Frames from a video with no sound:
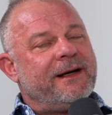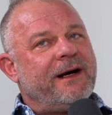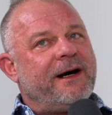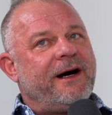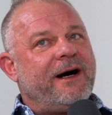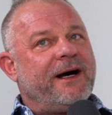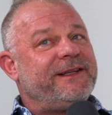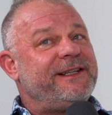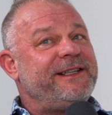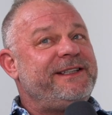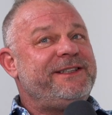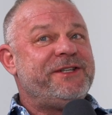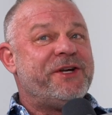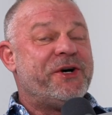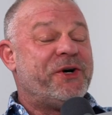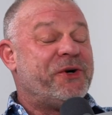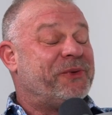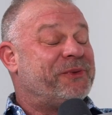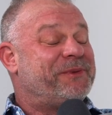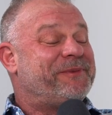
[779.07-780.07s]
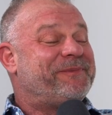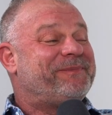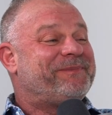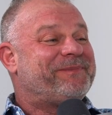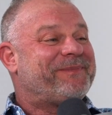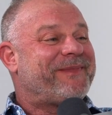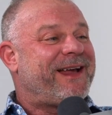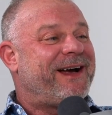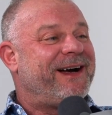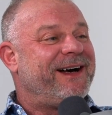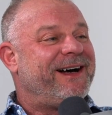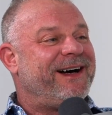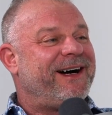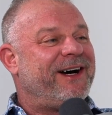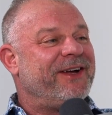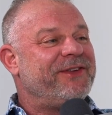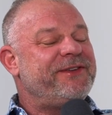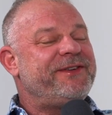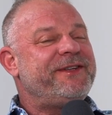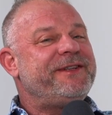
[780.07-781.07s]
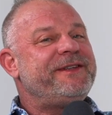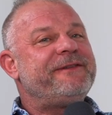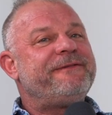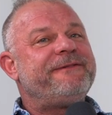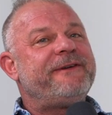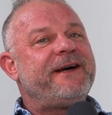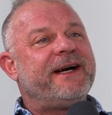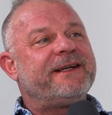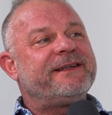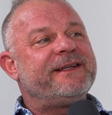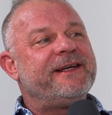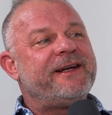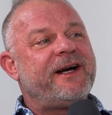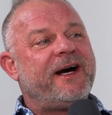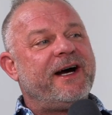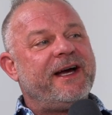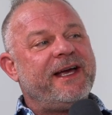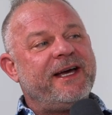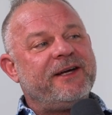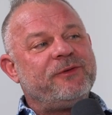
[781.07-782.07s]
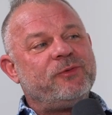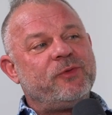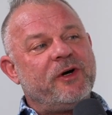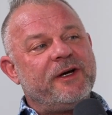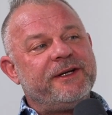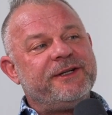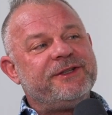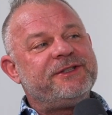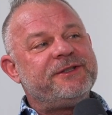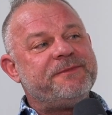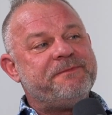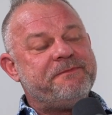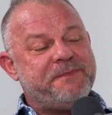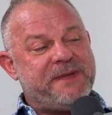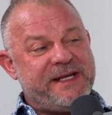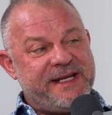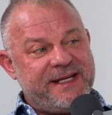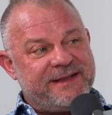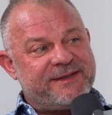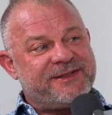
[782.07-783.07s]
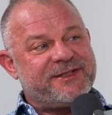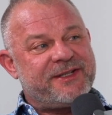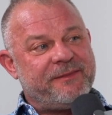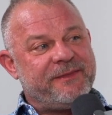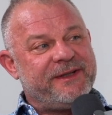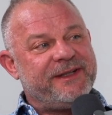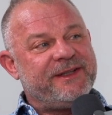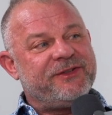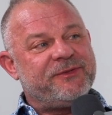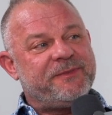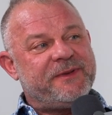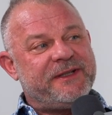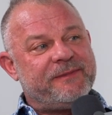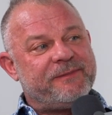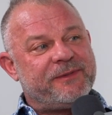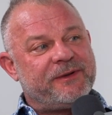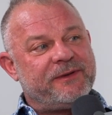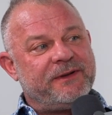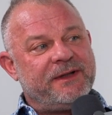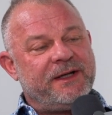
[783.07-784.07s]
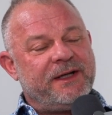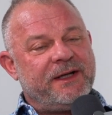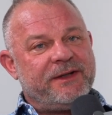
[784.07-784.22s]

Oddly, no. Other than the fact that I had wanted to meet some of these people.